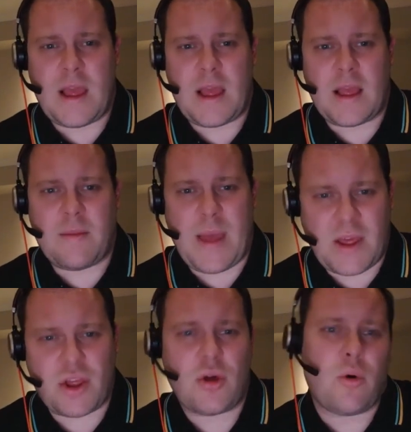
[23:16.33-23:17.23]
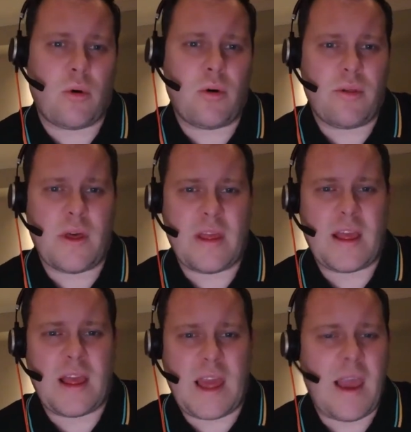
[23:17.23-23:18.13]
make sure that
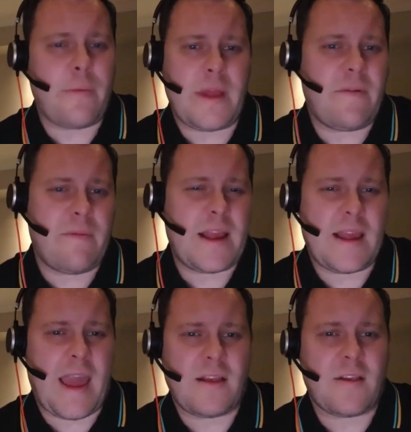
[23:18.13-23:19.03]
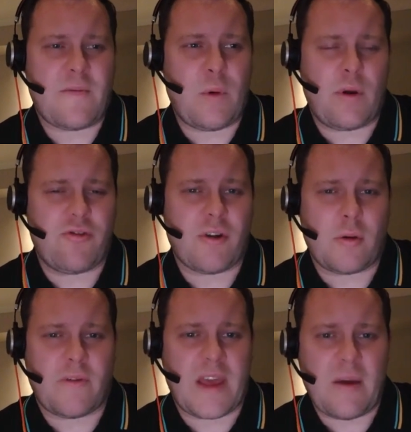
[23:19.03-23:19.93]
he only regains full
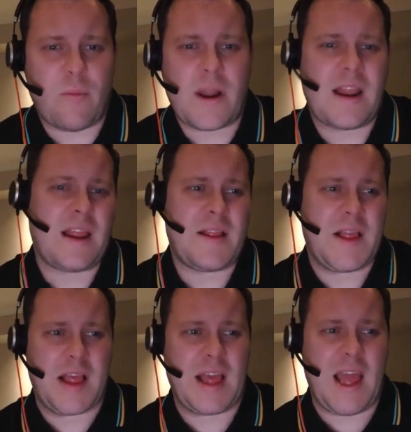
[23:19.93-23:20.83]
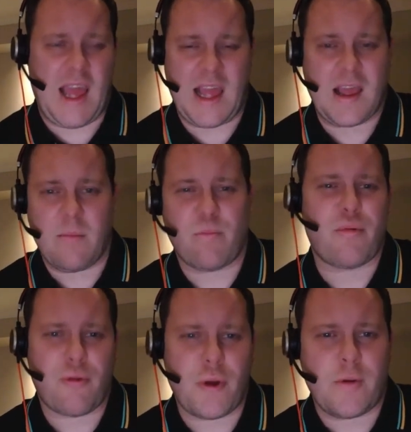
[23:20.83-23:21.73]
control of it when he can
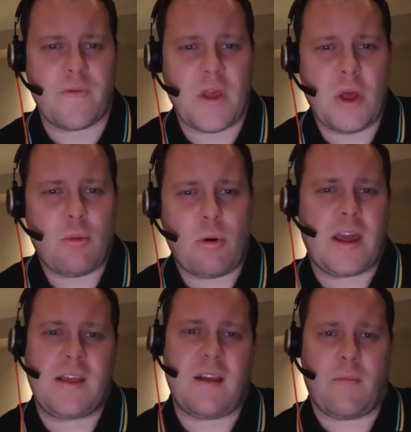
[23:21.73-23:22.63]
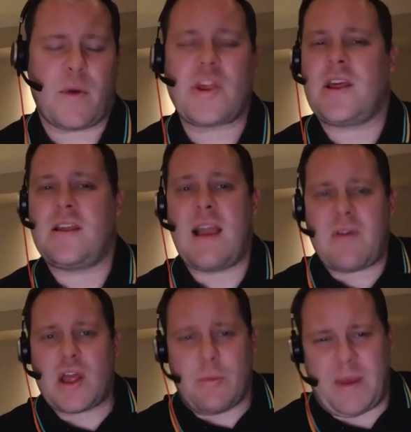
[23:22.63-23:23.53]
prove what he's done, which he's never
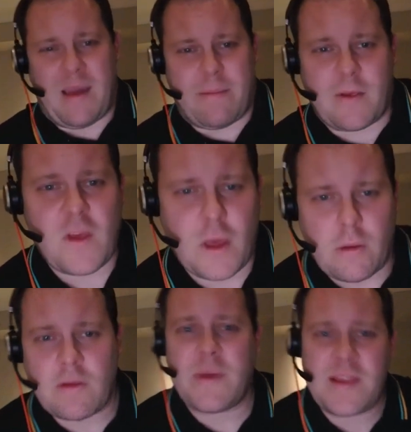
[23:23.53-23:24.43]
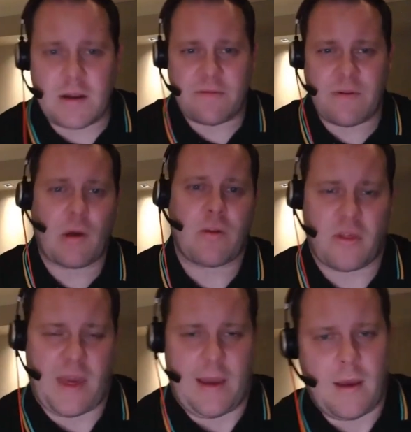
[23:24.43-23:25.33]
going to be able to do. So he's going to flog the thing.